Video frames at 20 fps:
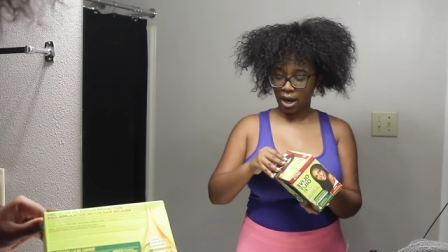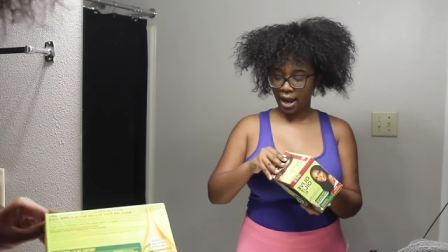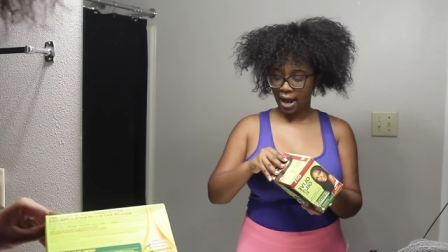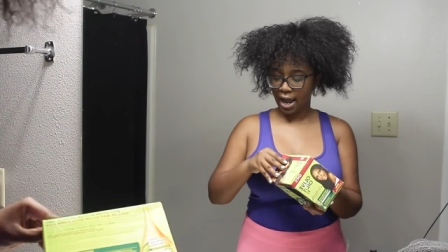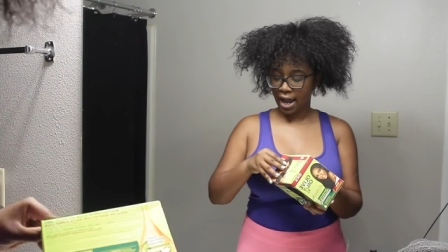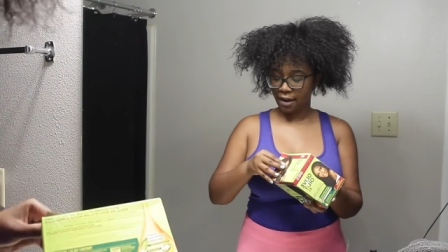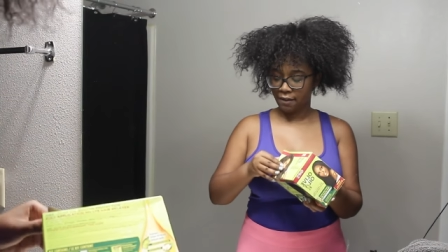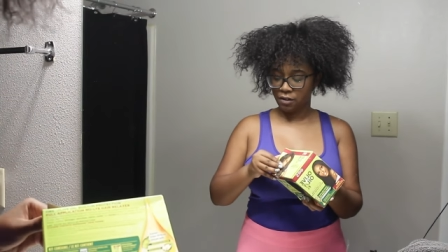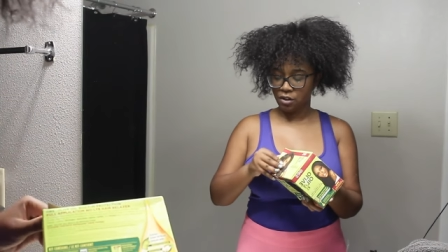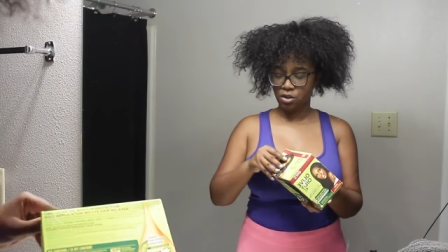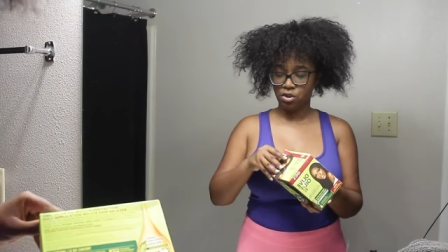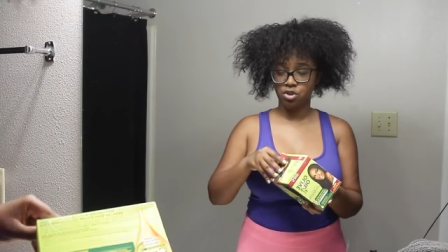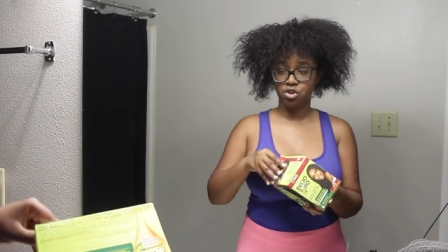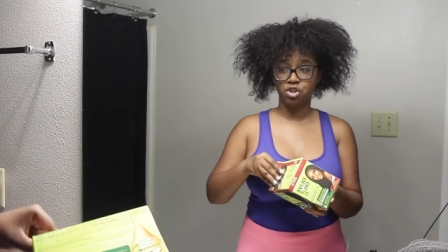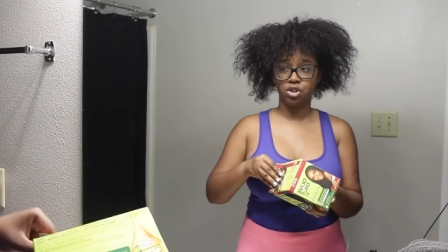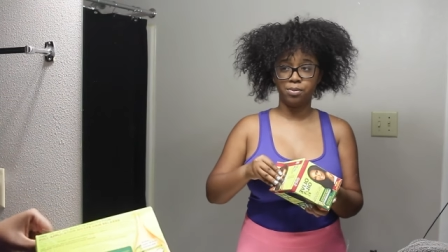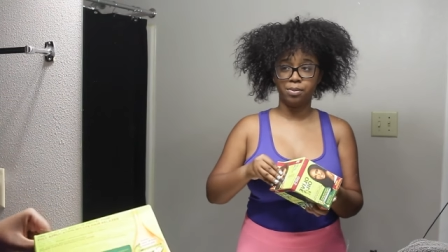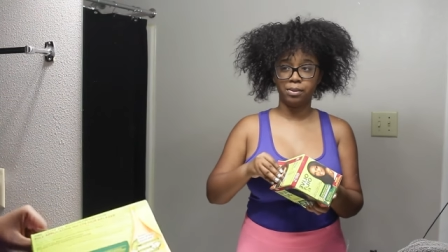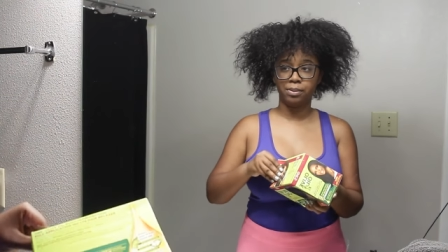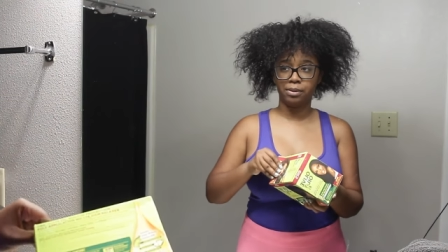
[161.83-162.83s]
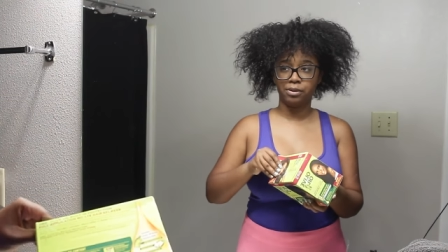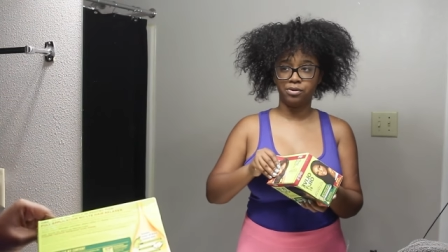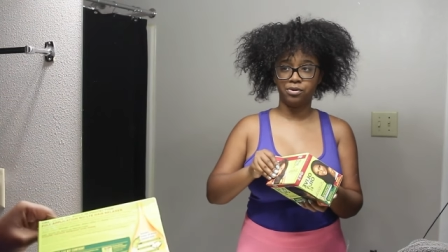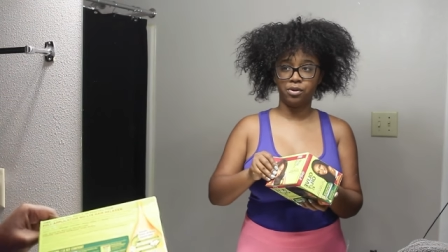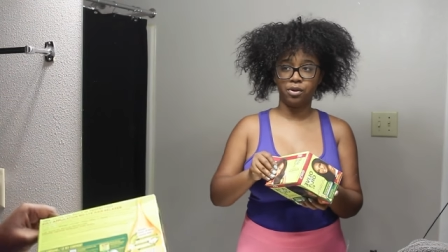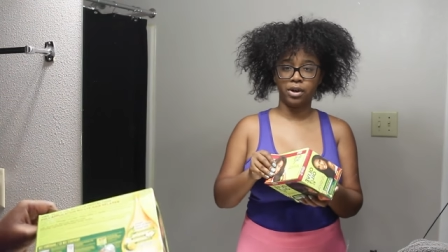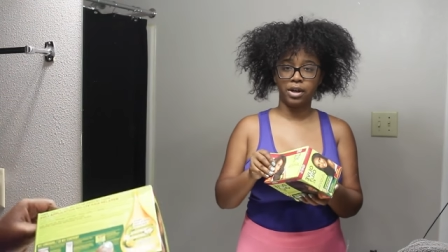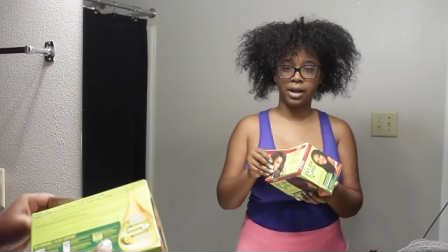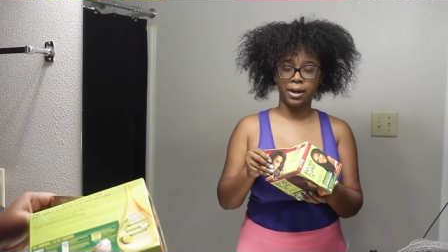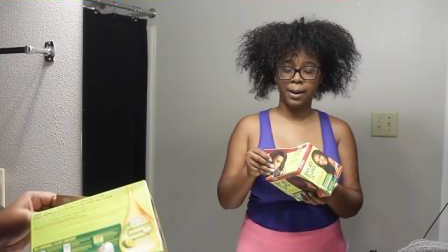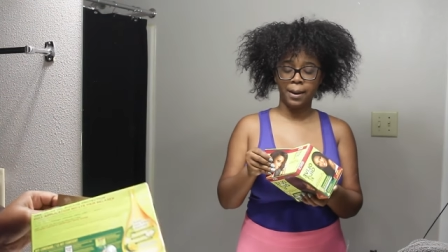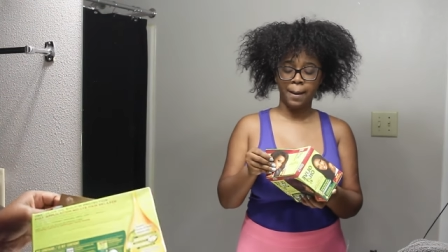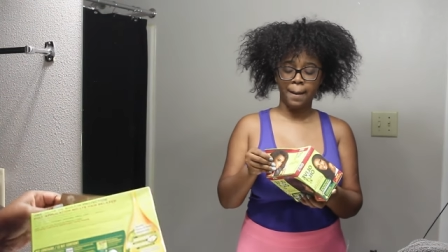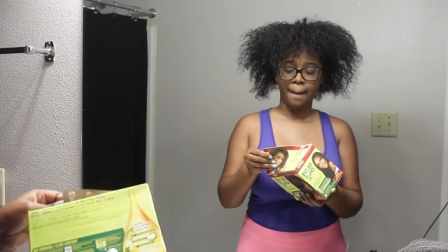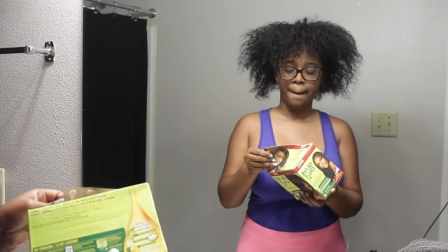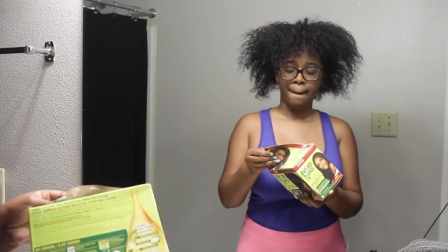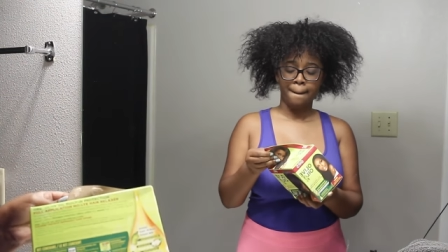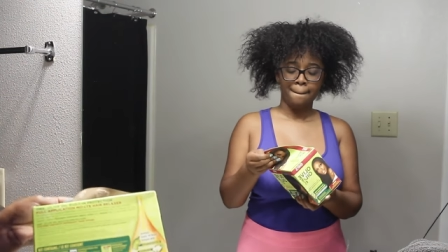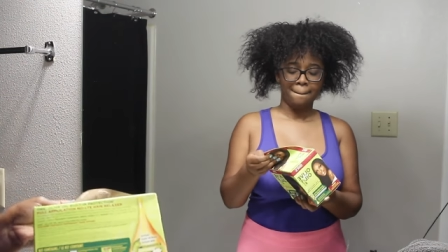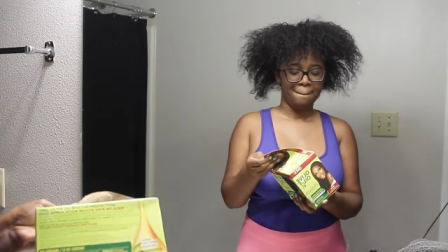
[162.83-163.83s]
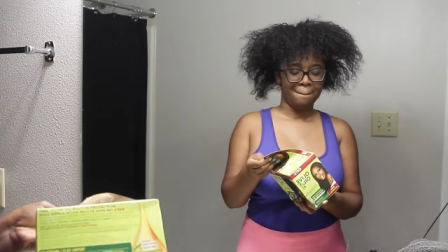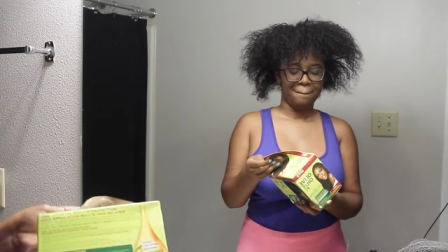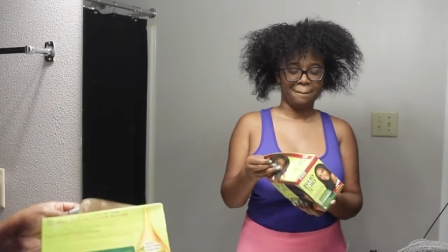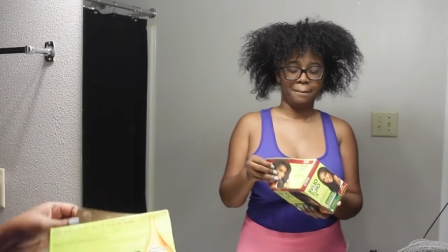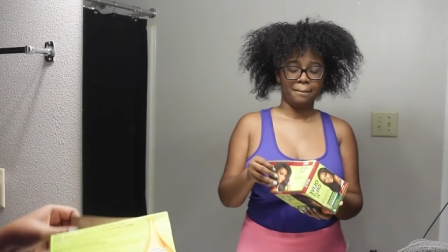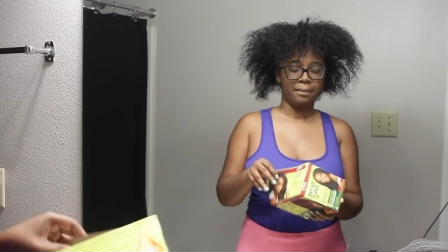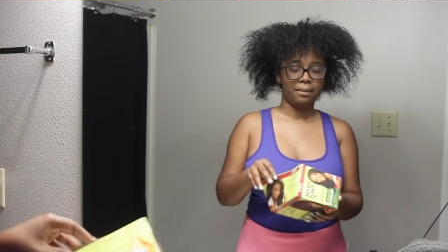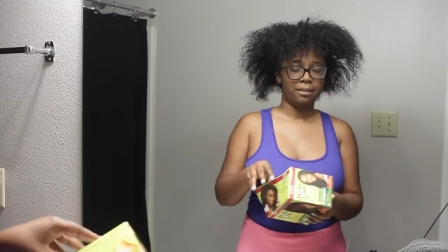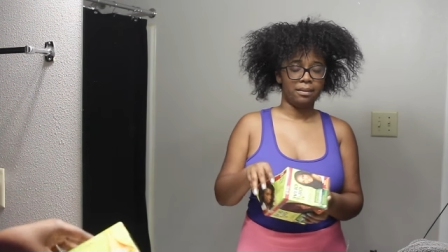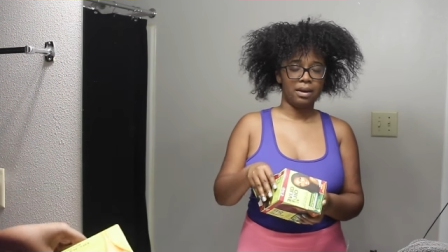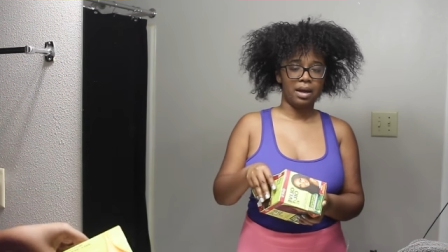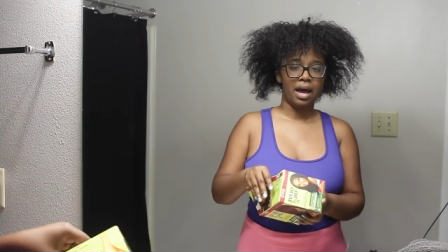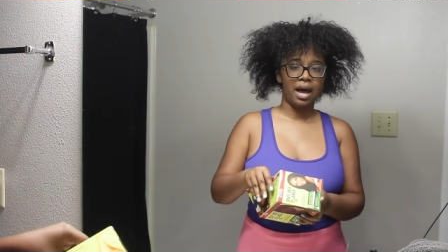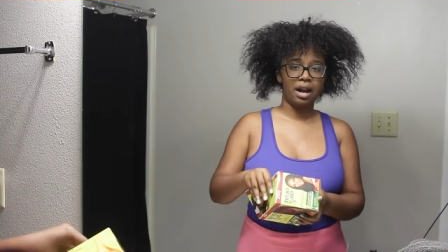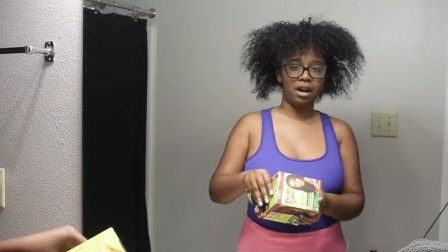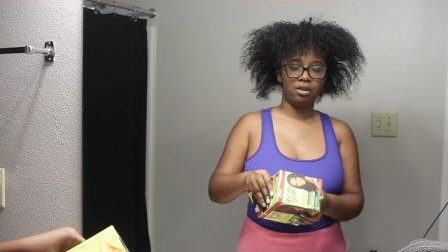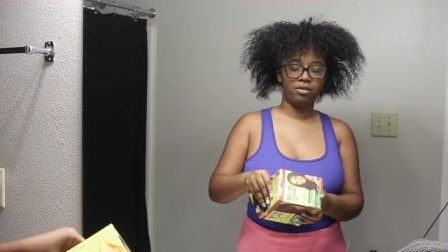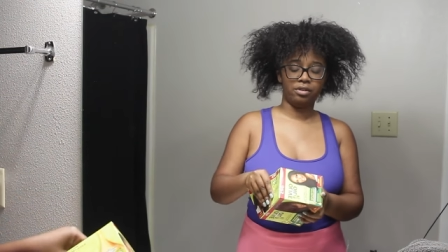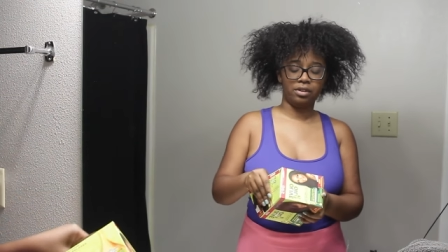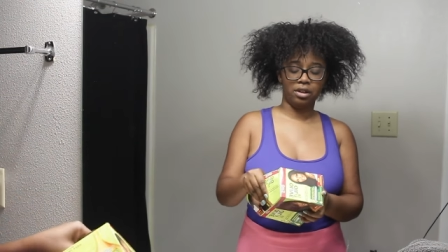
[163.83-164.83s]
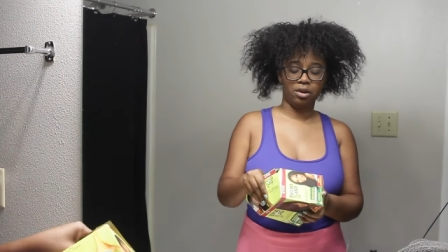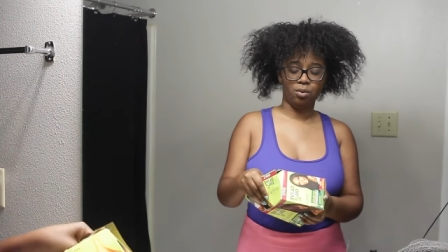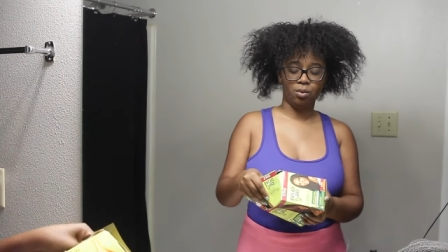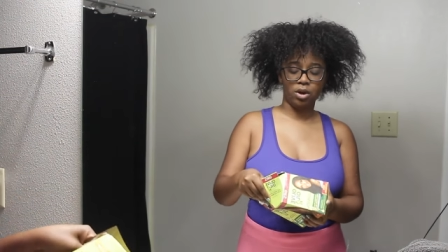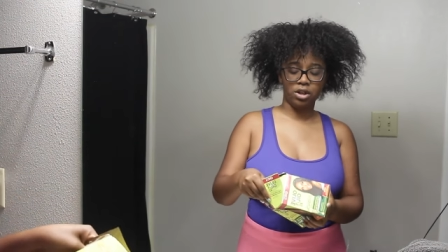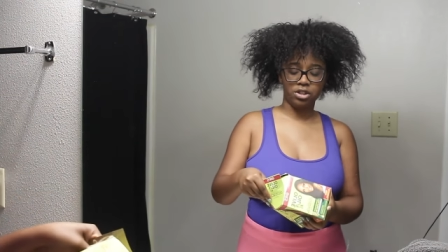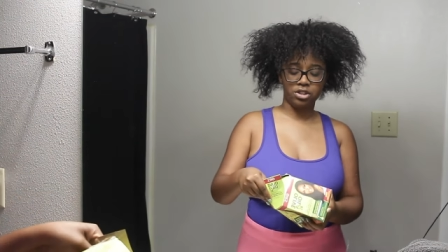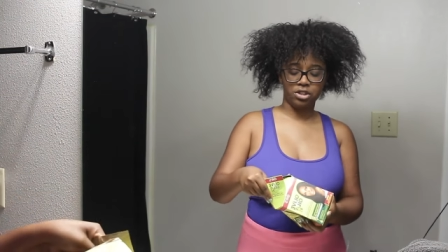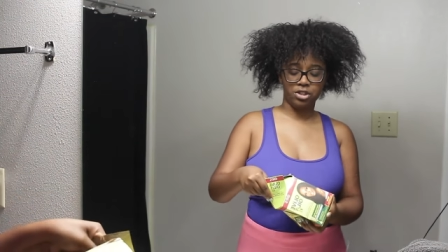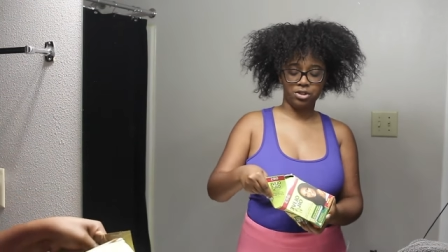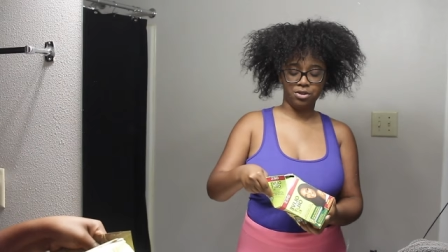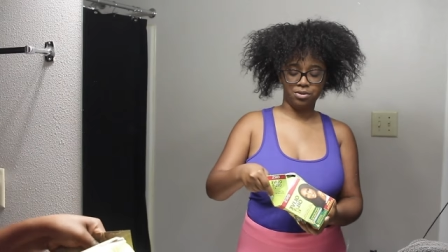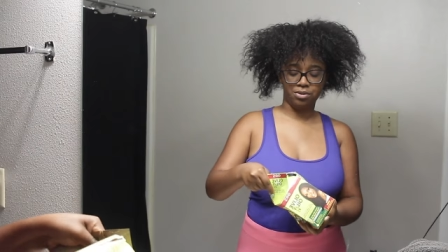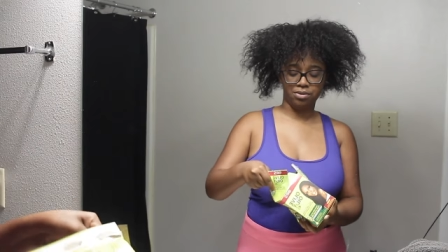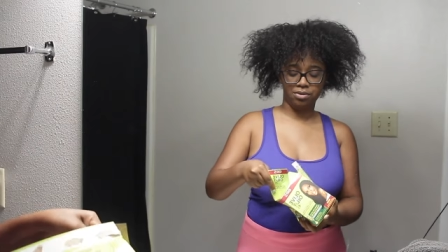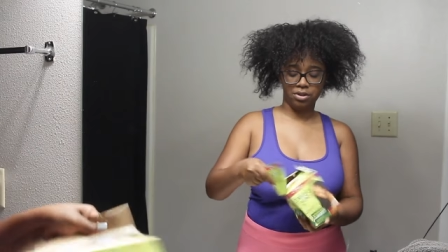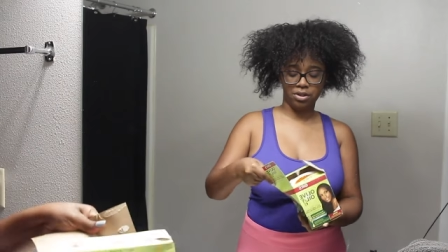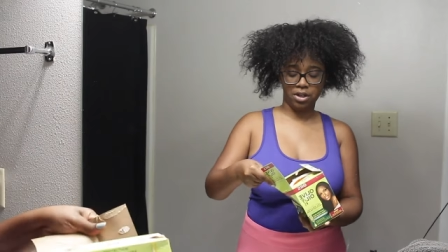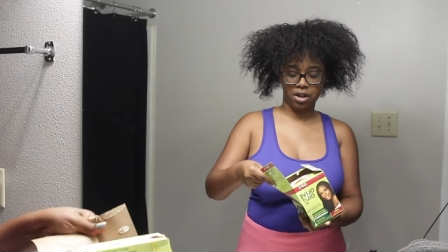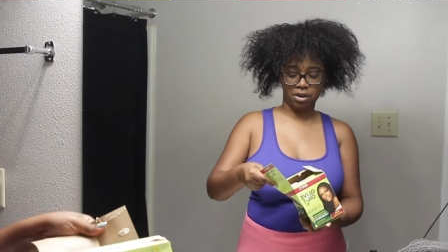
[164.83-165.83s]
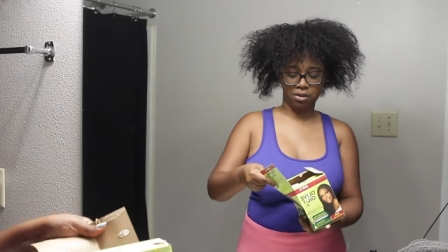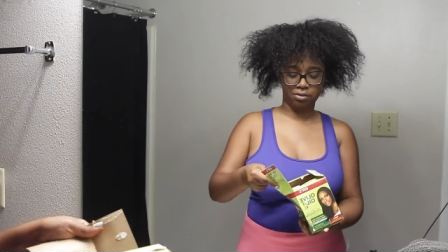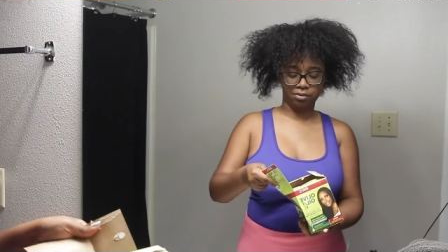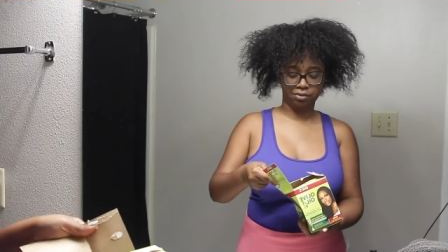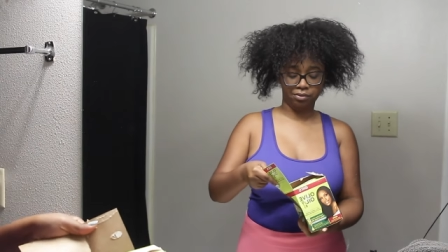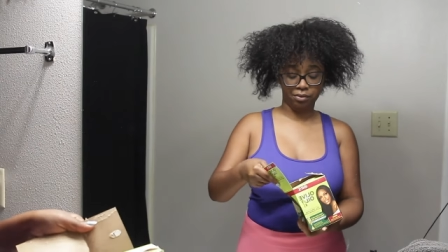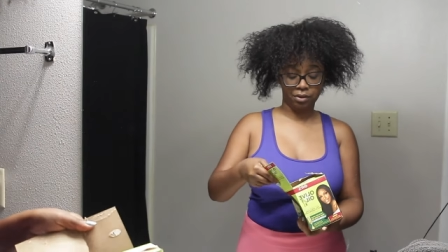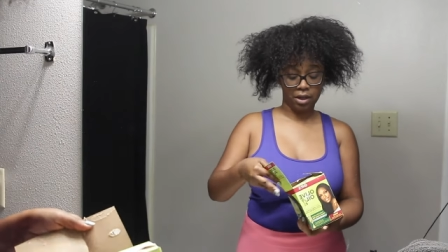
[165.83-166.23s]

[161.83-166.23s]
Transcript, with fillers: i have used super before i don't really want to so